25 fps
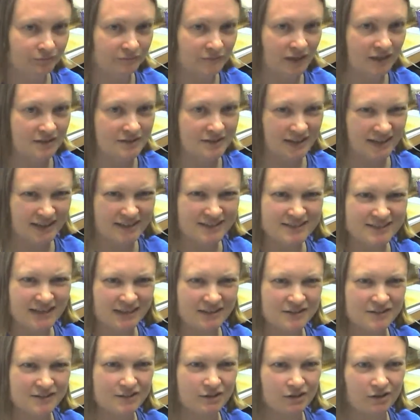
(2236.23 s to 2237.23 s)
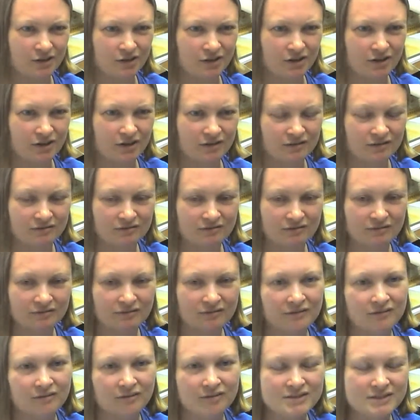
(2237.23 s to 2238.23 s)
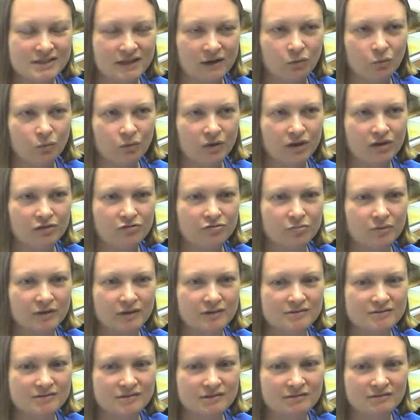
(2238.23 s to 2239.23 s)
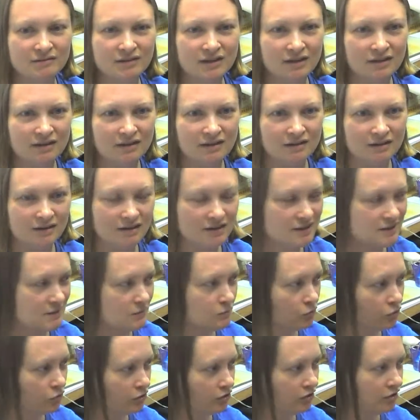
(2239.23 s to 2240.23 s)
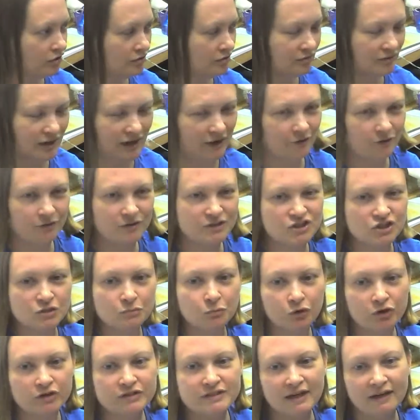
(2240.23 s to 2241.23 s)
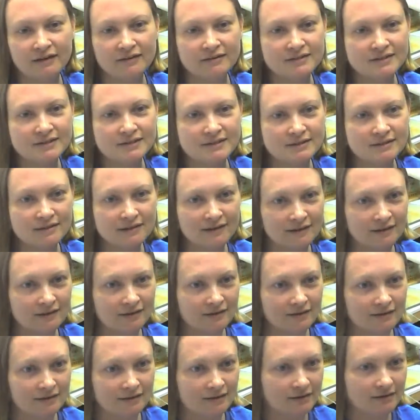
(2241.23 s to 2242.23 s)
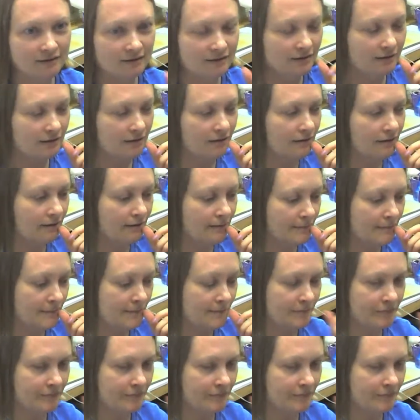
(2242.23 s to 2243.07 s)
It's like a denser, well, it's not a weave, but it's more, I don't know, it's just more dense. If